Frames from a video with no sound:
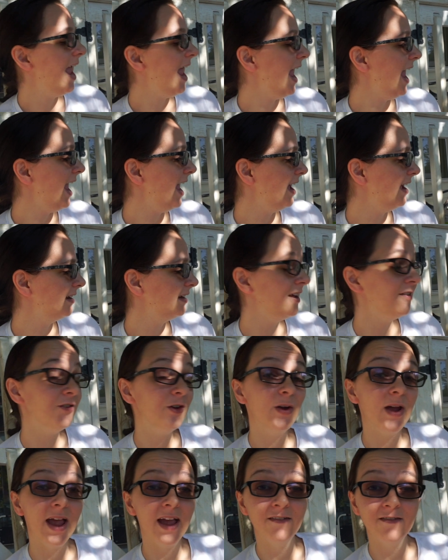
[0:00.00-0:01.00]
and if
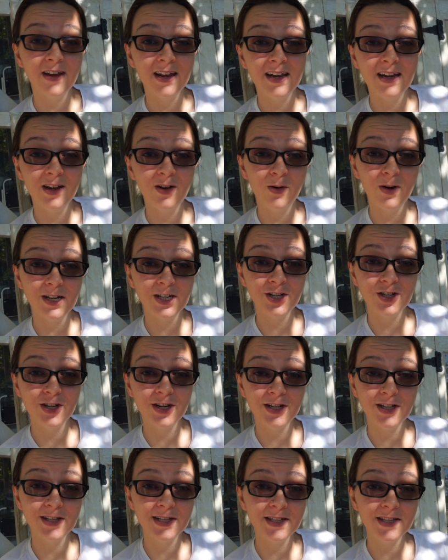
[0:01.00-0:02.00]
you have any
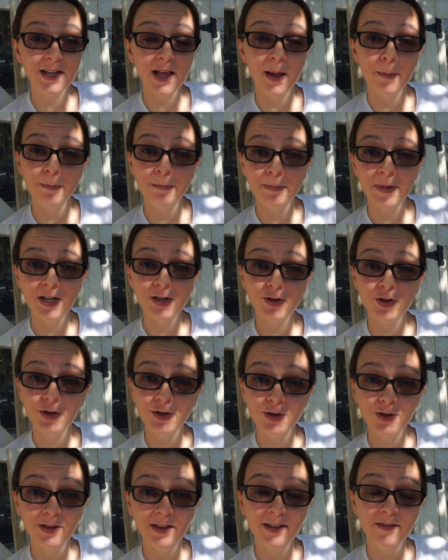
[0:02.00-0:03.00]
questions, be sure
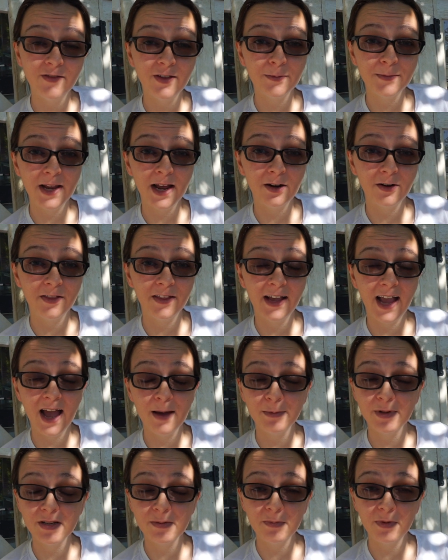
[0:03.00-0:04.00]
to leave them down in the
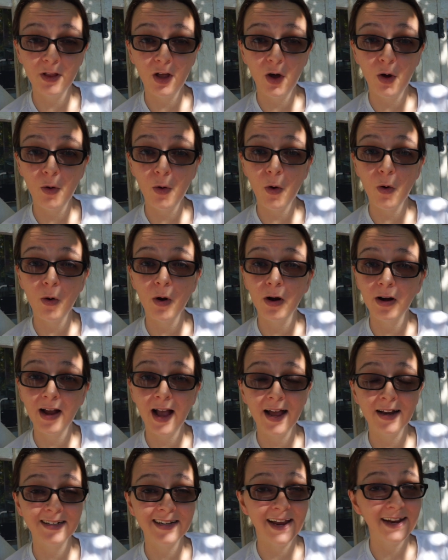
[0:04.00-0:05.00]
comments below or
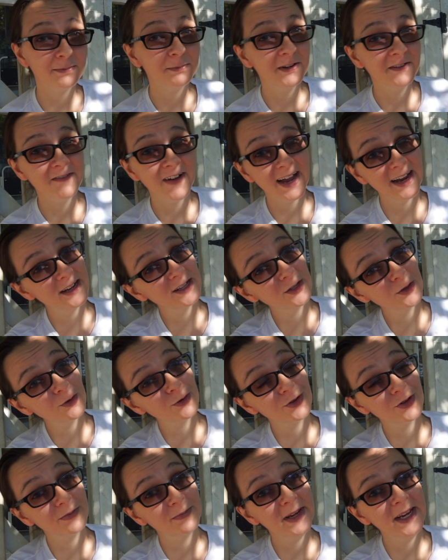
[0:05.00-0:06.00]
contact me via
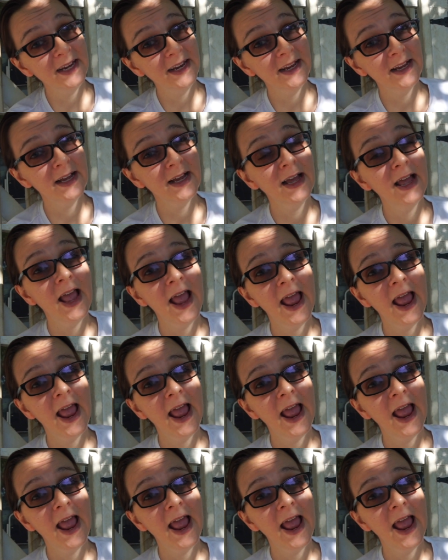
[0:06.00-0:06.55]
social media.